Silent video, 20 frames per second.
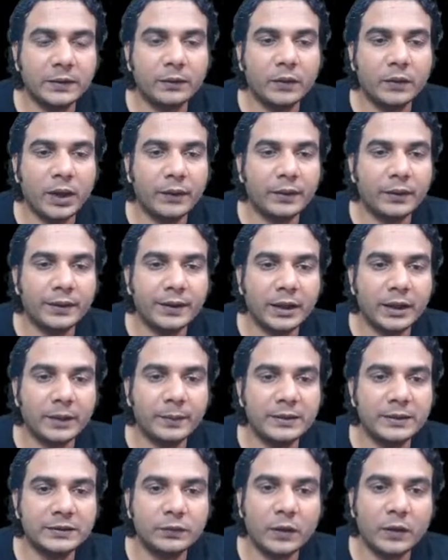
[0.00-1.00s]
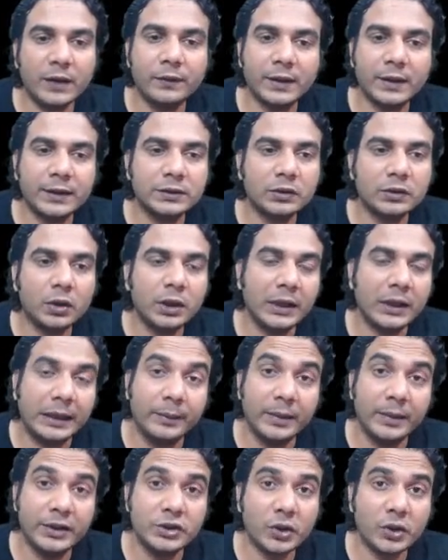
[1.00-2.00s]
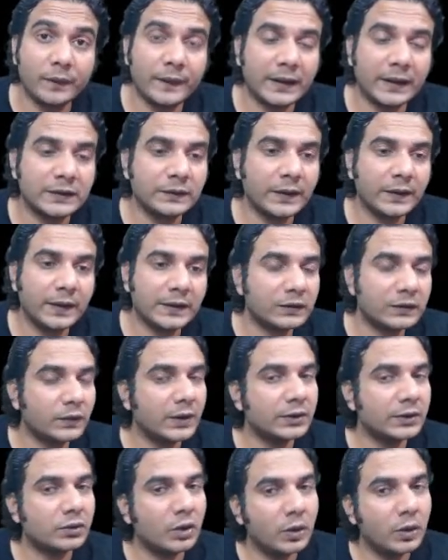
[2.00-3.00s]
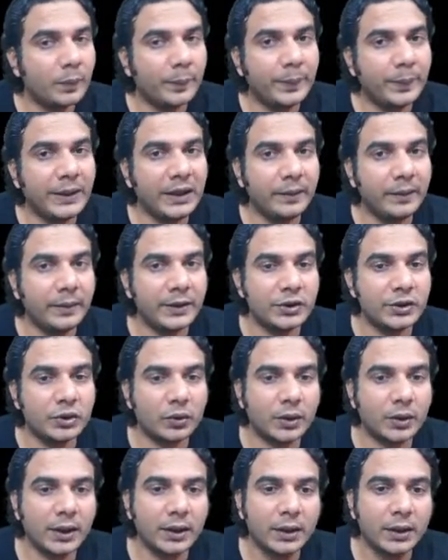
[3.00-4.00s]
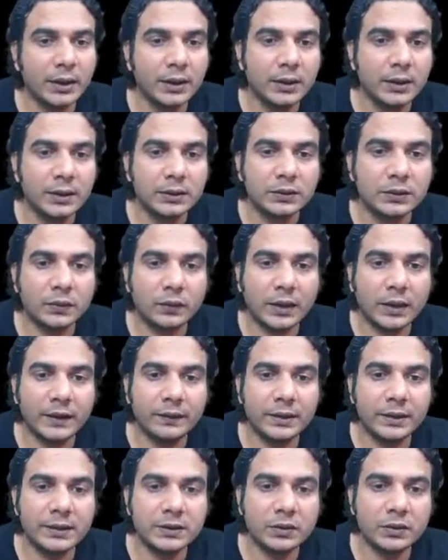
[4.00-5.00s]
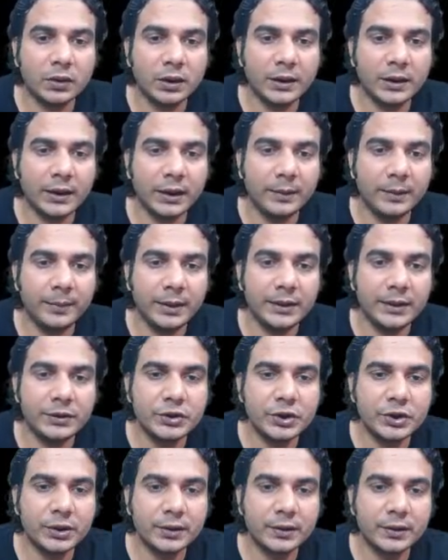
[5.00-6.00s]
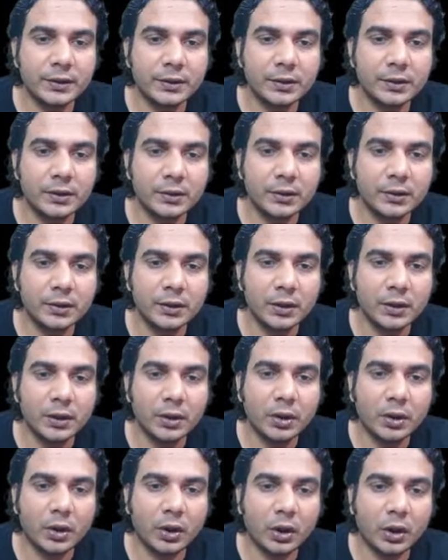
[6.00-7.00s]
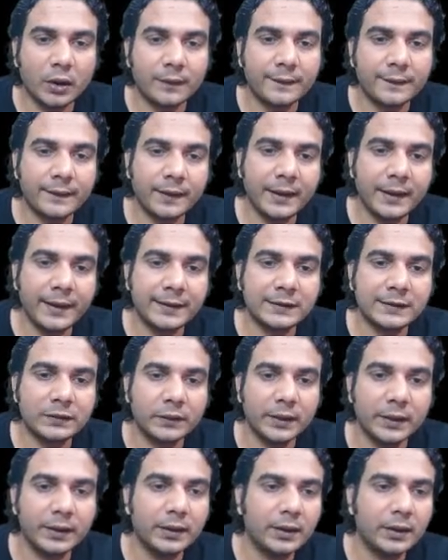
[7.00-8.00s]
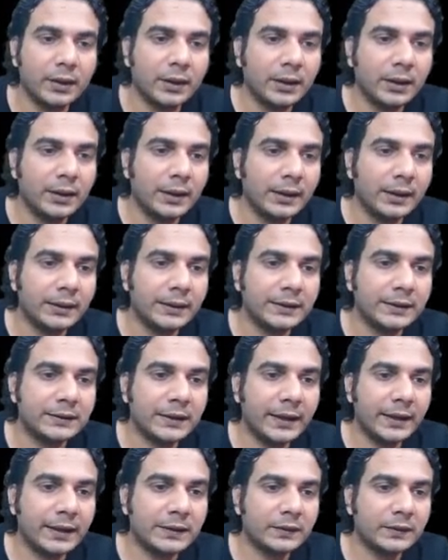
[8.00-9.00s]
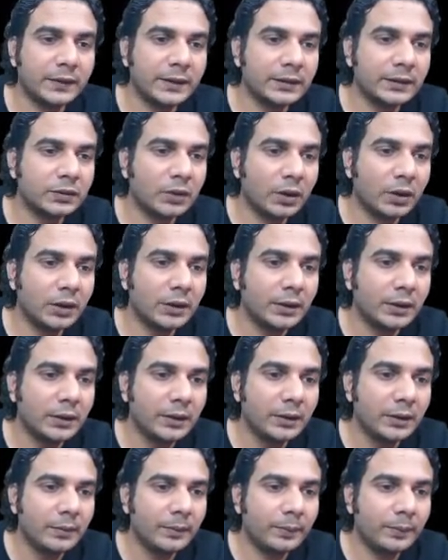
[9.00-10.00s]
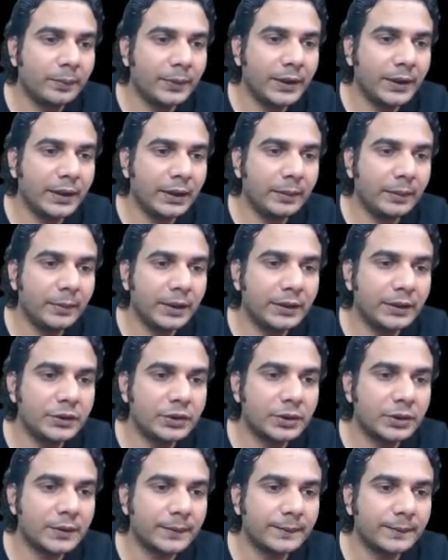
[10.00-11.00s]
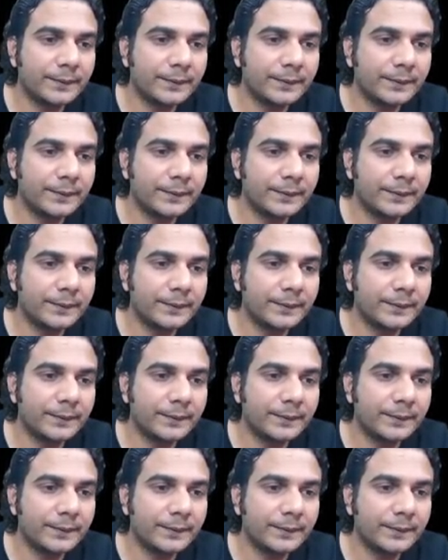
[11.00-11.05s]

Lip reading: y1, that means y1 is called image of x1, x1 is called pre-image. Okay. So y1 is called image of x1, and this x1 is called pre-image